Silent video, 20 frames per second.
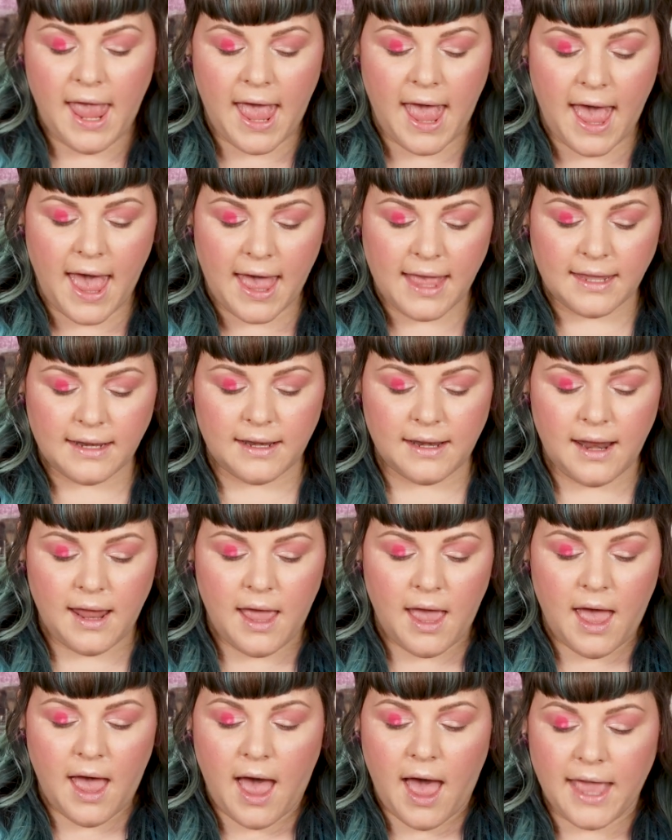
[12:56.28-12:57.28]
and
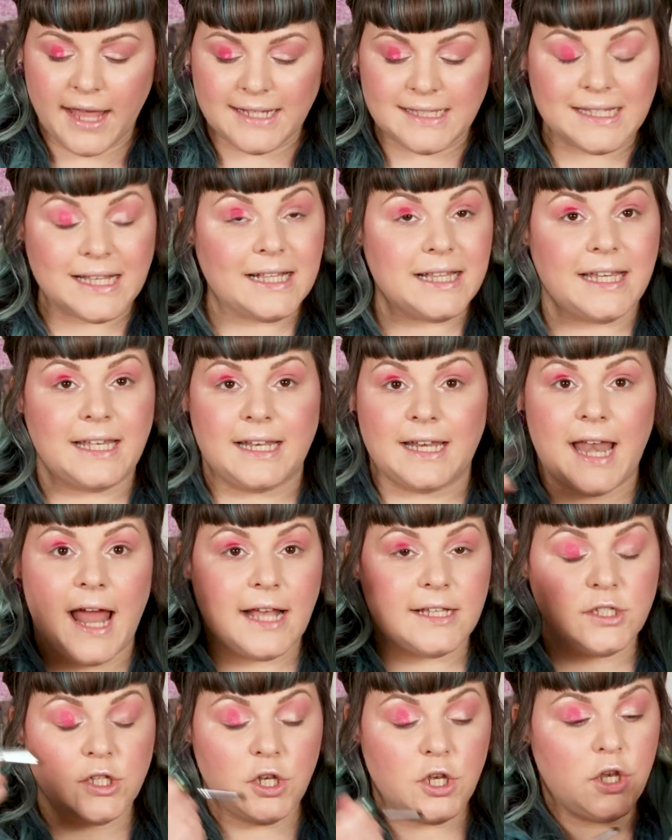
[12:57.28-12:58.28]
it's clean. It
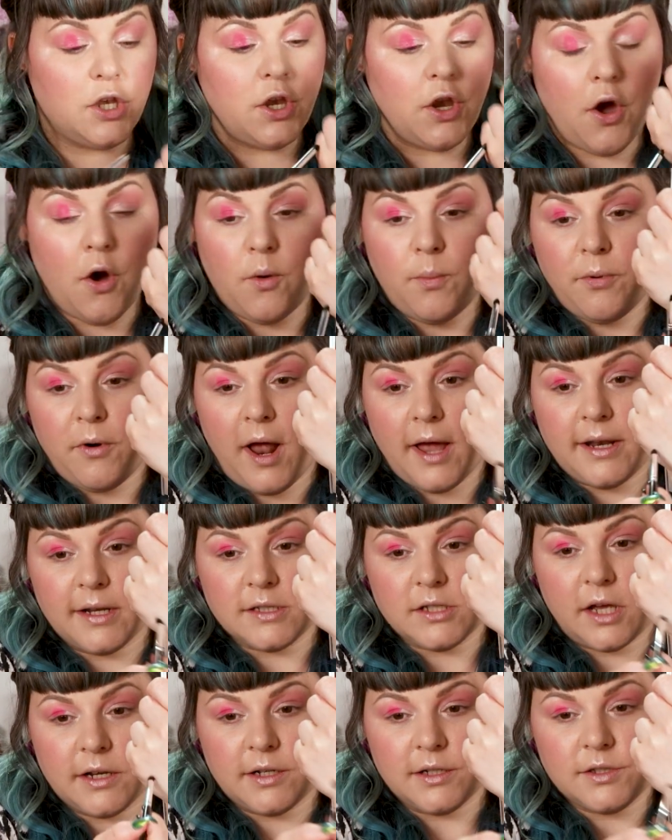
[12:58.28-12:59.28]
has no
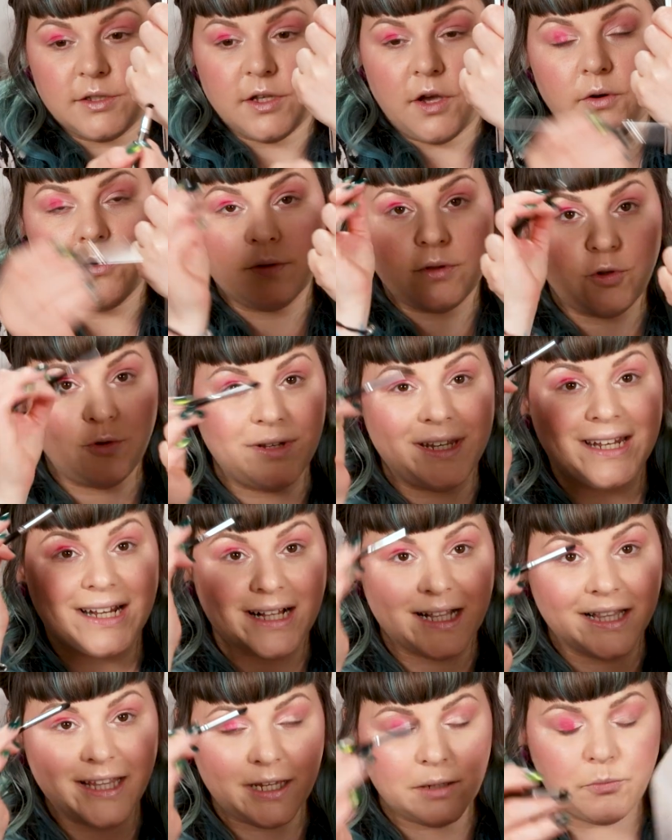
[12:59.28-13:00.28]
product on it. So you need a
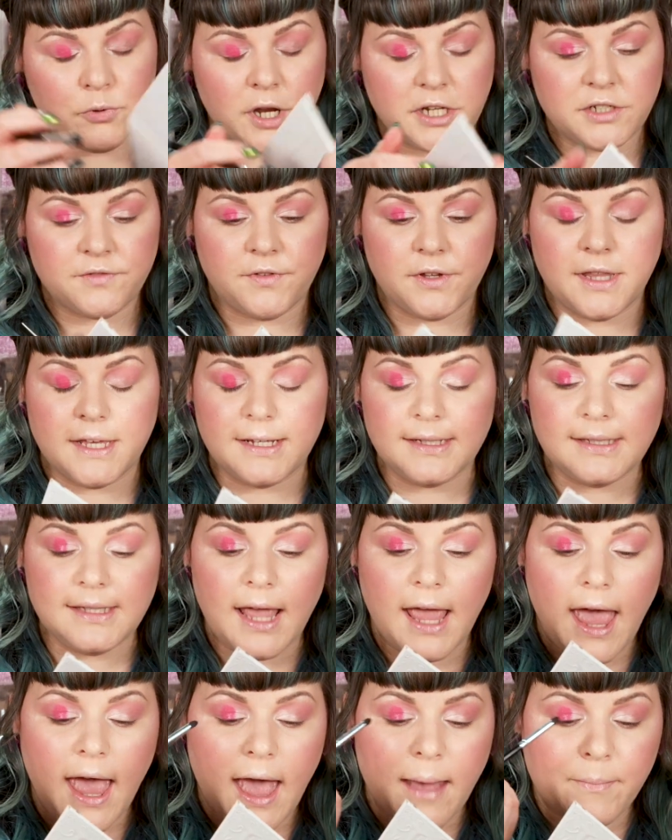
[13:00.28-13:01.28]
clean brush for this,
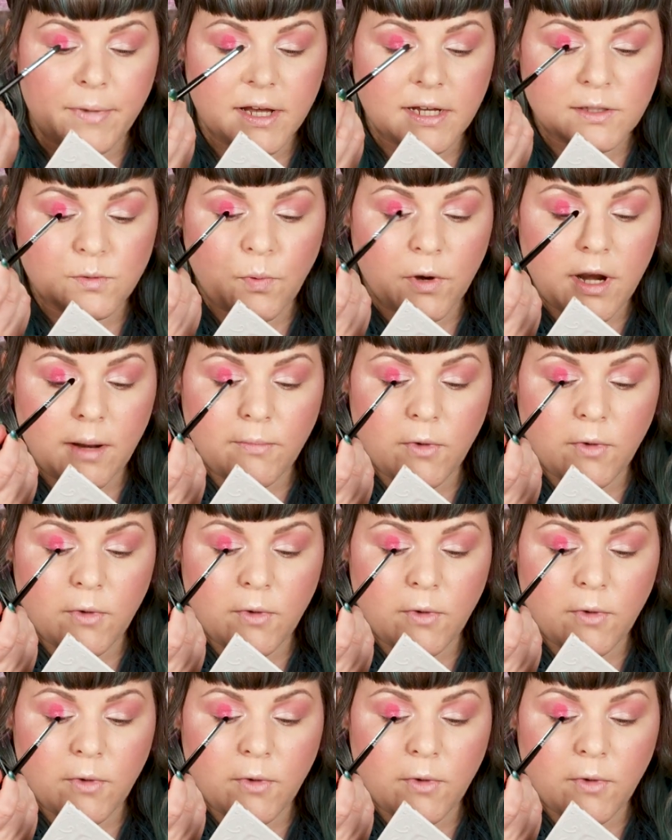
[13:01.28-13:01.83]
because what